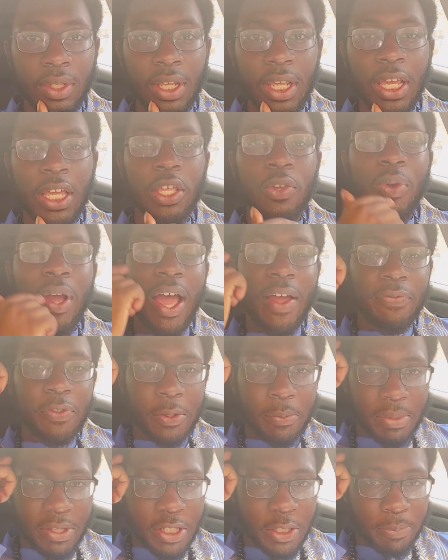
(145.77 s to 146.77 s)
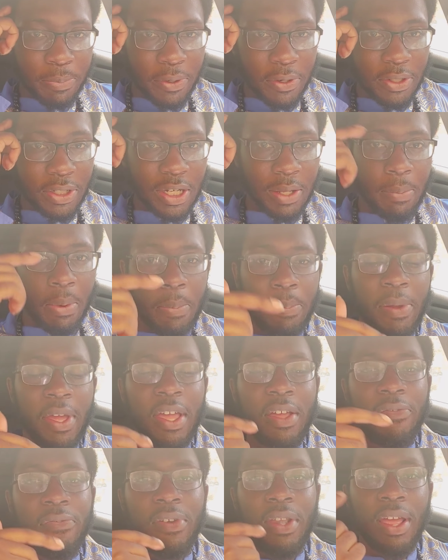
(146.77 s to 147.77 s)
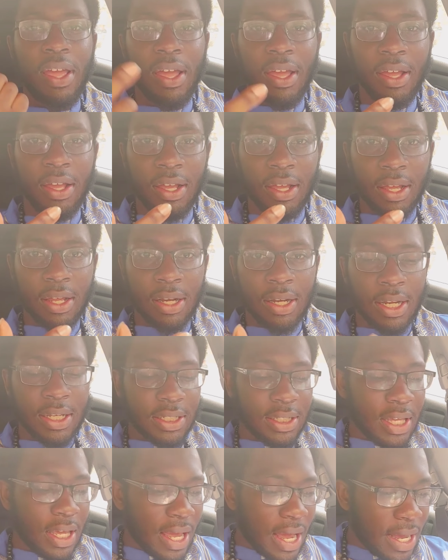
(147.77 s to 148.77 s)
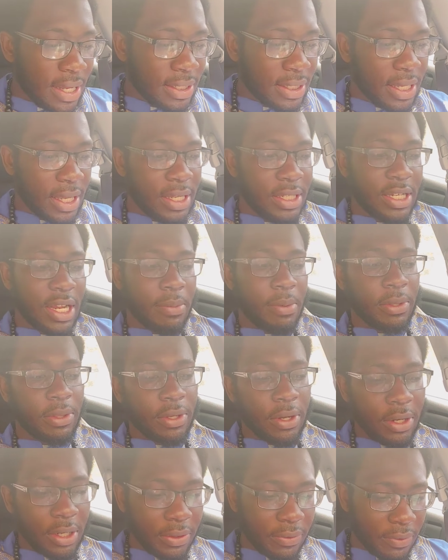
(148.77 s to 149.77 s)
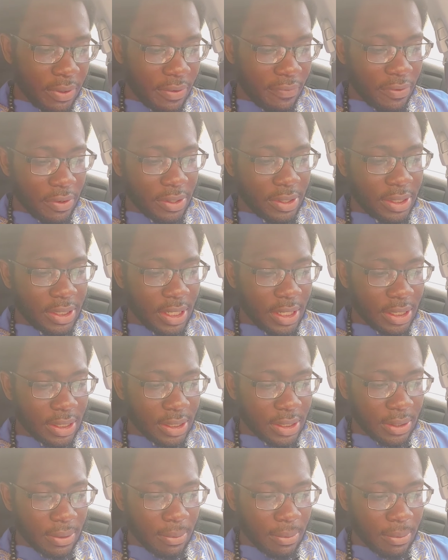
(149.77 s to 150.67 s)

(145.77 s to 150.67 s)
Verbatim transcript: and you have to be spiritually prepared for that. Let's get Isaiah chapter 33 and verse 6.